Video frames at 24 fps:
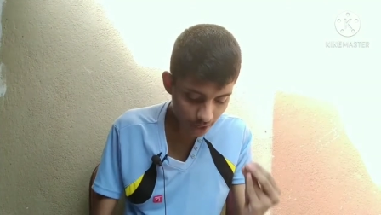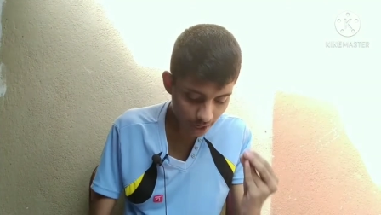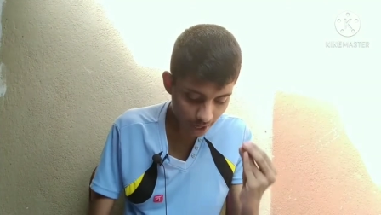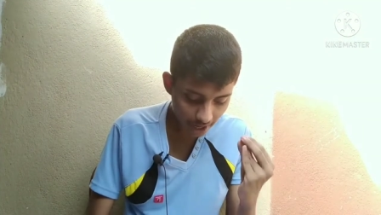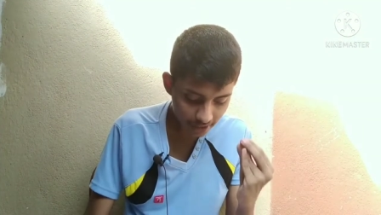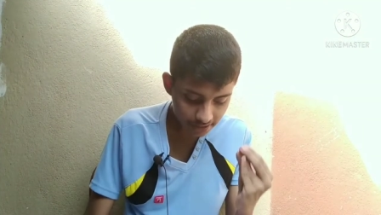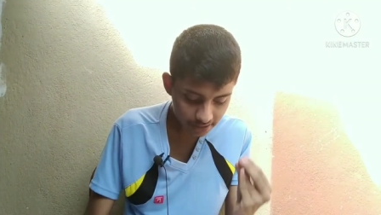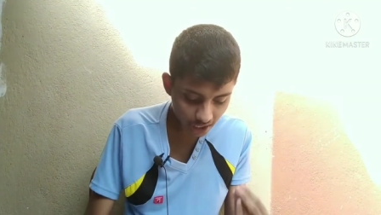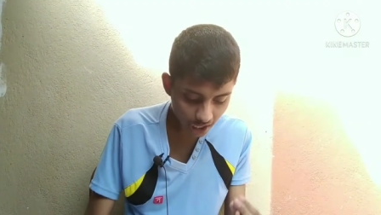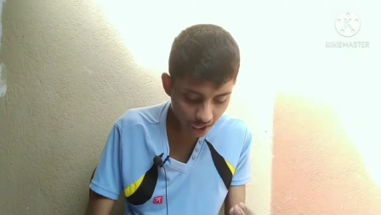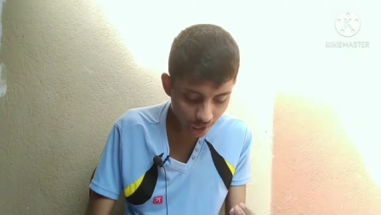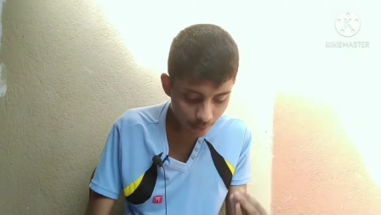
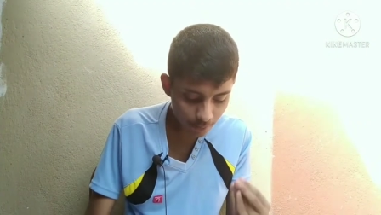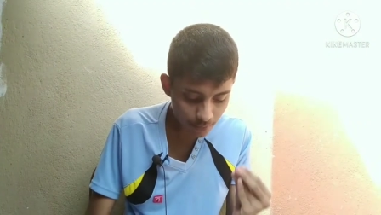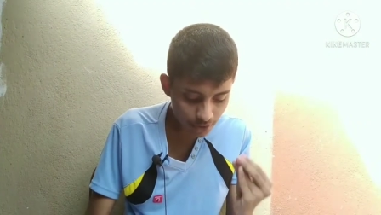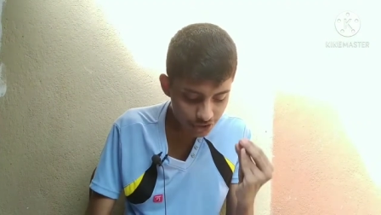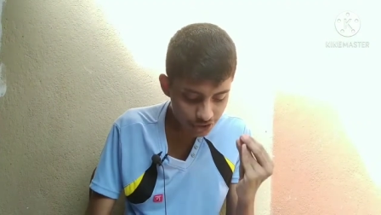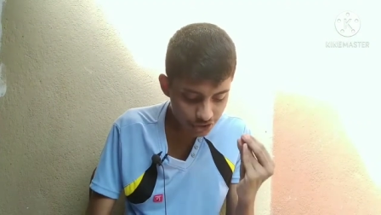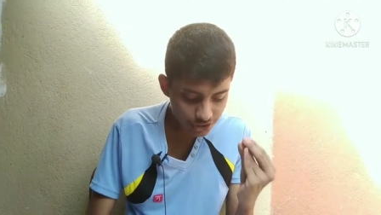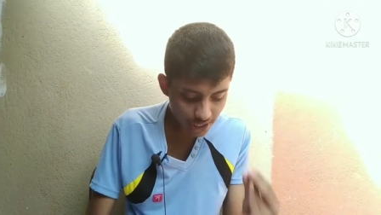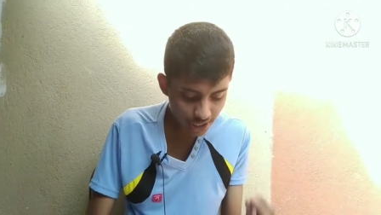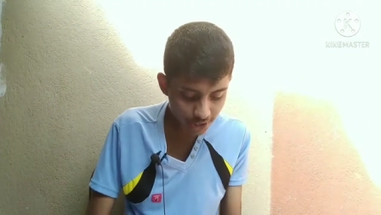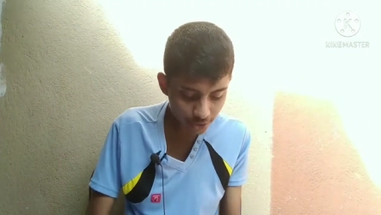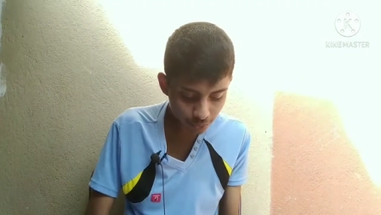and I will
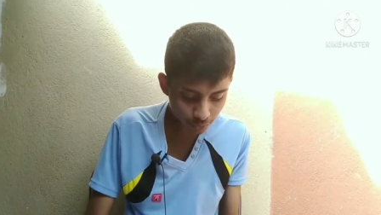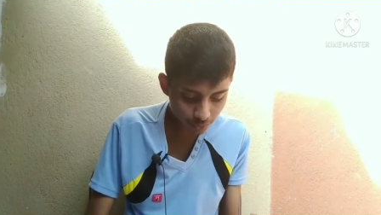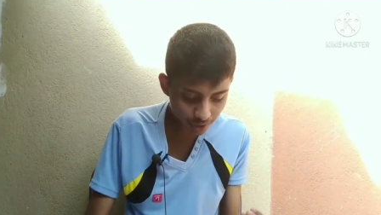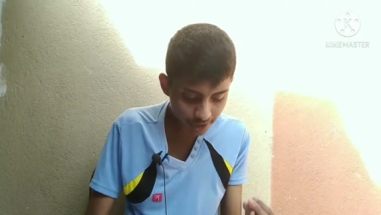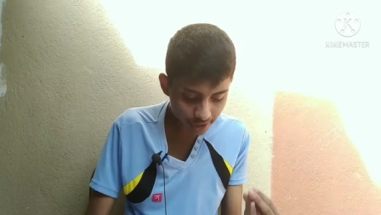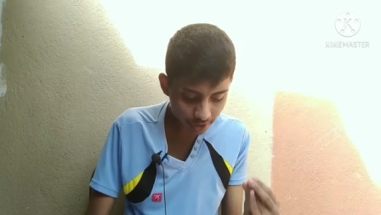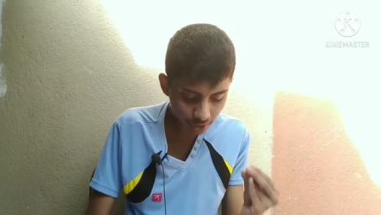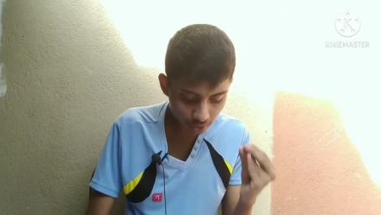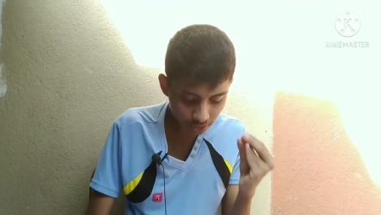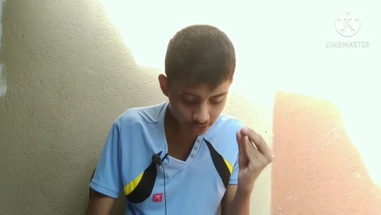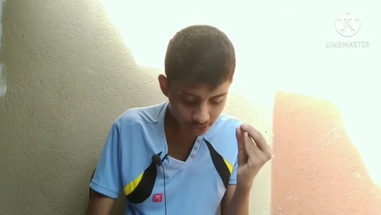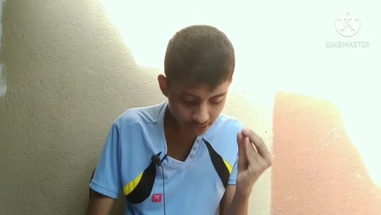send
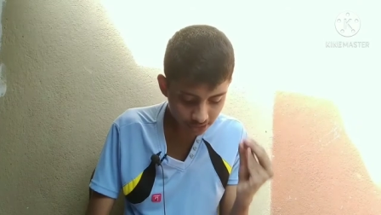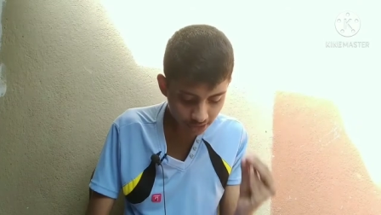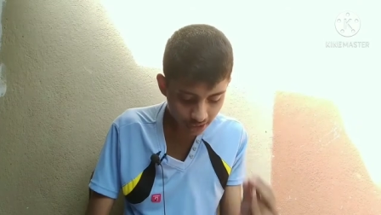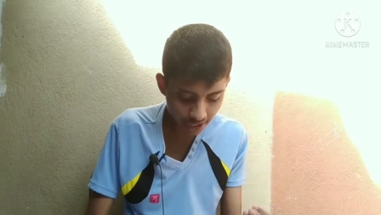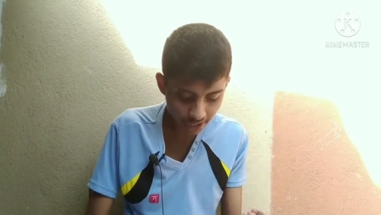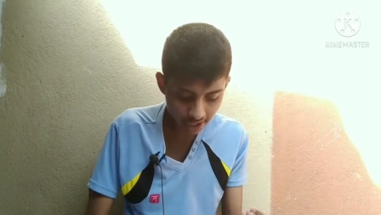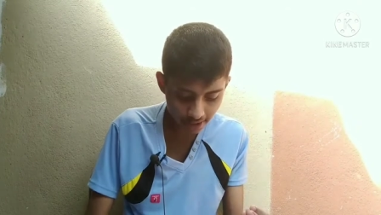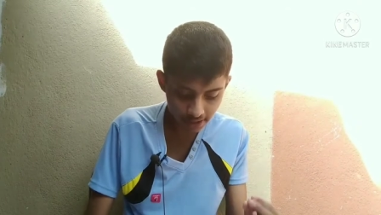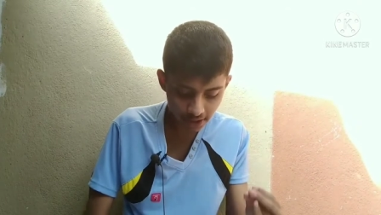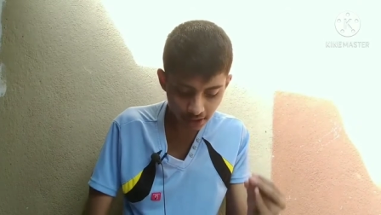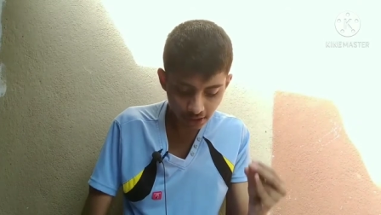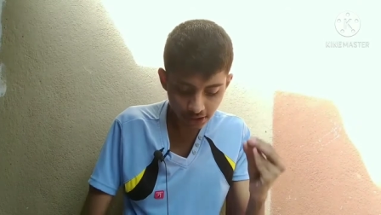rain on the
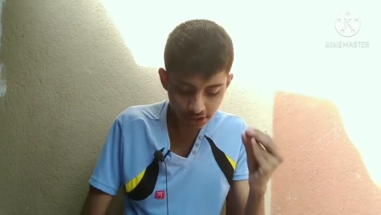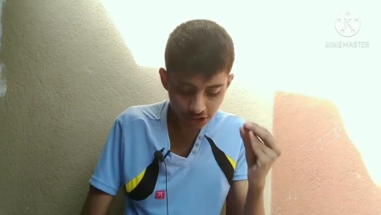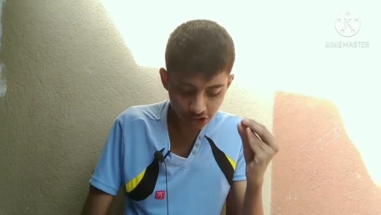land.